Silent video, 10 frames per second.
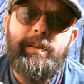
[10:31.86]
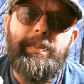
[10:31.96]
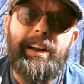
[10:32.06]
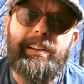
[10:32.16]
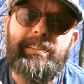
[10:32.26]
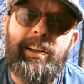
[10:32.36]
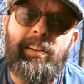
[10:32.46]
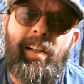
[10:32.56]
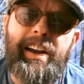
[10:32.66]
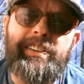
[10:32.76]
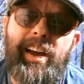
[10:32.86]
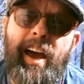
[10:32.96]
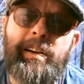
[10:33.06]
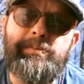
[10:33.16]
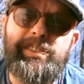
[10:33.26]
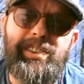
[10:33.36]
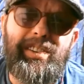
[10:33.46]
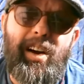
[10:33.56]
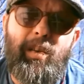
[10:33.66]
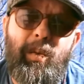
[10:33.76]
but a lot of times you
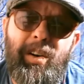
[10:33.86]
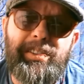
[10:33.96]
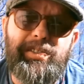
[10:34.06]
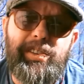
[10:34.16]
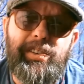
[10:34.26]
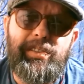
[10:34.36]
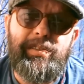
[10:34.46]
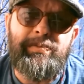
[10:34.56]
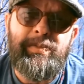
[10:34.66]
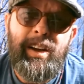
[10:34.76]
don't want to